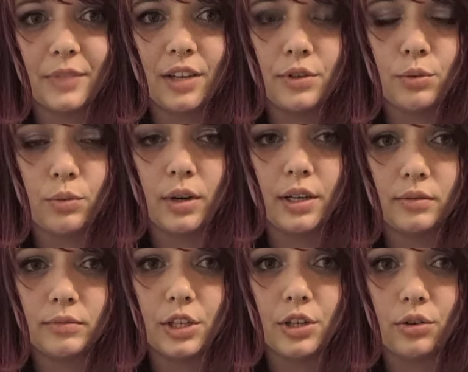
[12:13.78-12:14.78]
if you want
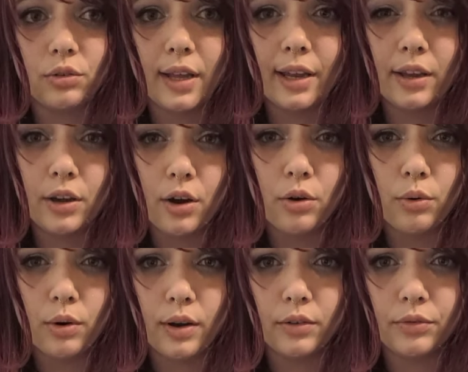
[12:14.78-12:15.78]
to, you know, let
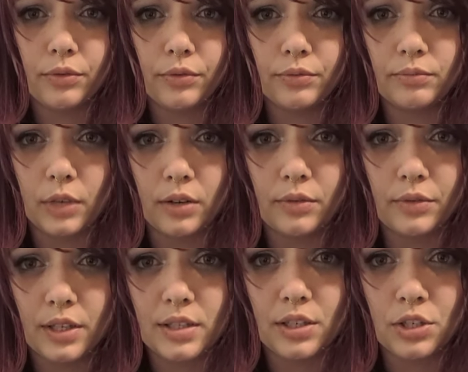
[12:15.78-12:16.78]
go of of
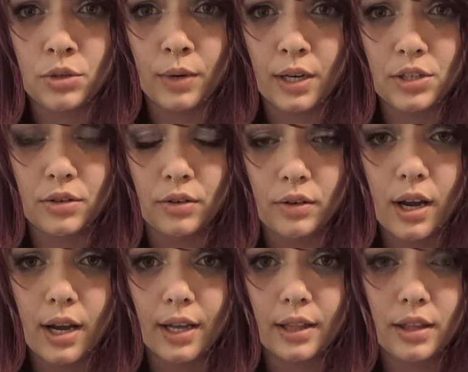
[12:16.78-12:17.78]
this situation or
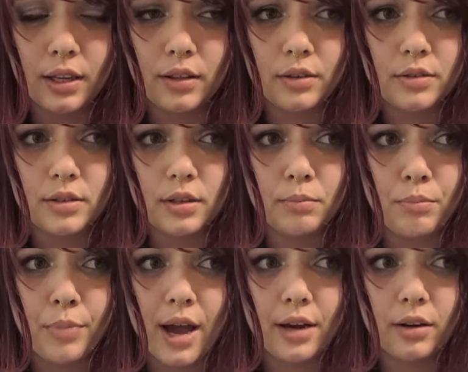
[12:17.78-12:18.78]
not. I think there's a
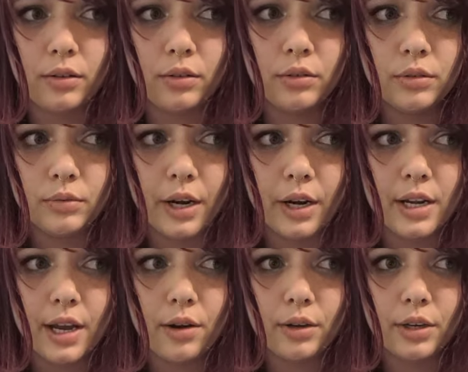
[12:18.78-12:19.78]
battle right
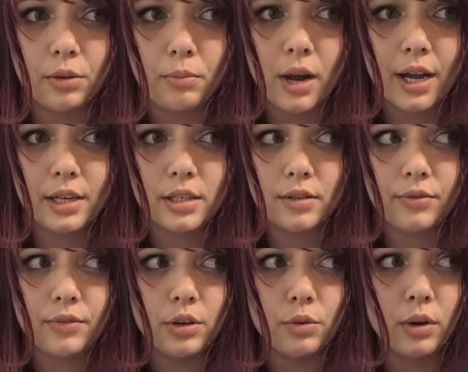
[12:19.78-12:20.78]
now in your mind
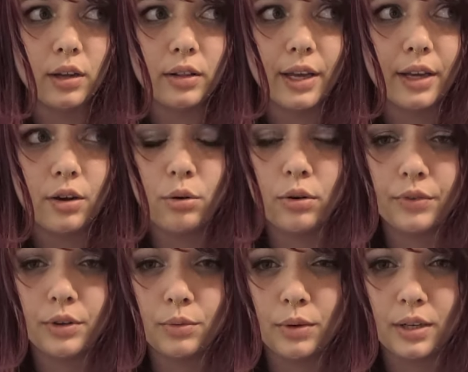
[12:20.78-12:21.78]
if you want to let go or
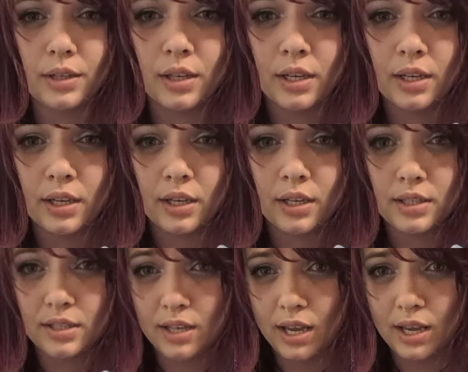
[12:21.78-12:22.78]
if you want to
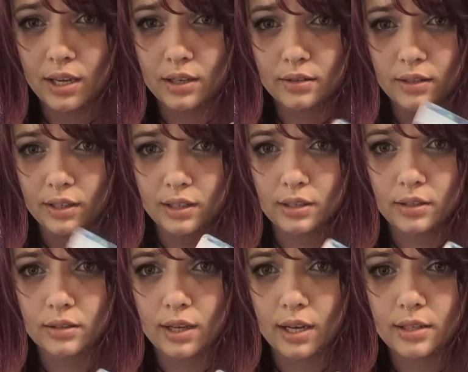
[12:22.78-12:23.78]
stay.
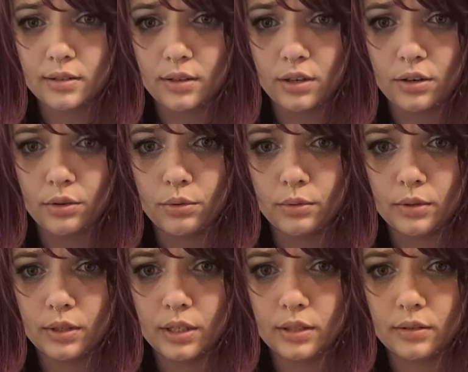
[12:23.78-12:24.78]
And that, you know,
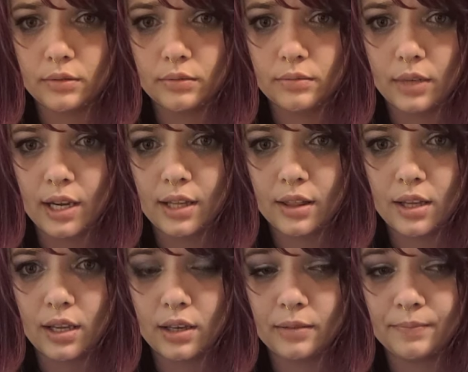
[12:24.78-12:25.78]
and I
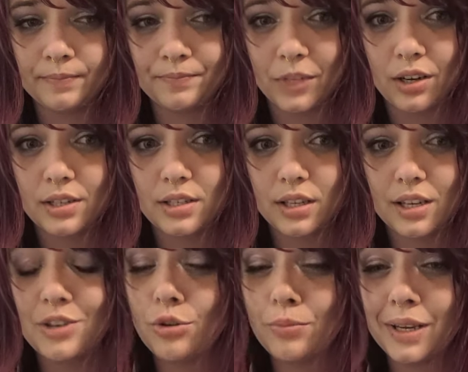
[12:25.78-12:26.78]
think
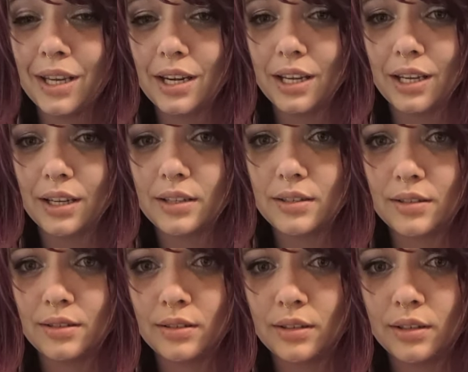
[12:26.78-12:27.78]
honestly, new beginnings